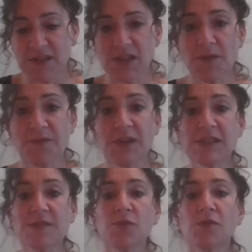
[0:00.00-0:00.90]
So
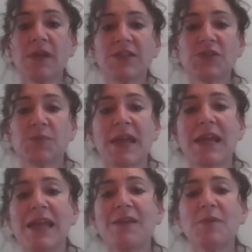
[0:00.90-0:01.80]
first of all, I just want
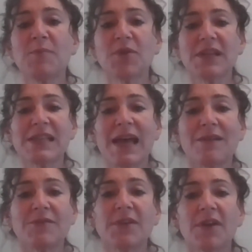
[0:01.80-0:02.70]
everybody to
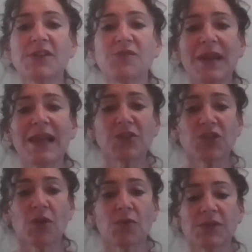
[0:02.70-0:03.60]
have nice relaxed
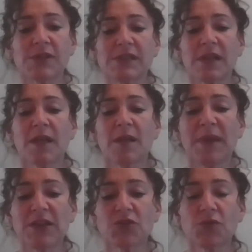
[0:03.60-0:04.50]
shoulders.
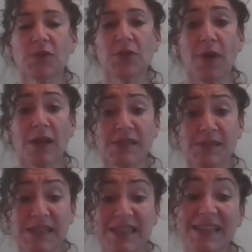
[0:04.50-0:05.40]
Make sure you're
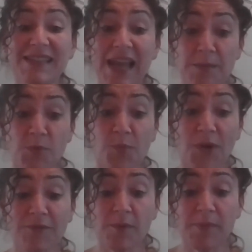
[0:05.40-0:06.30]
sitting at a table,
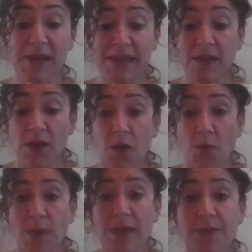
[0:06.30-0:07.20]
preferably
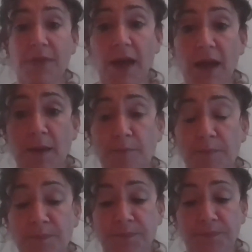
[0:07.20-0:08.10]
with,
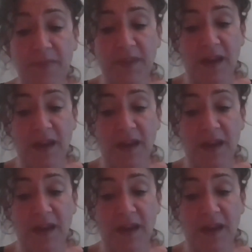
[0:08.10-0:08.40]
so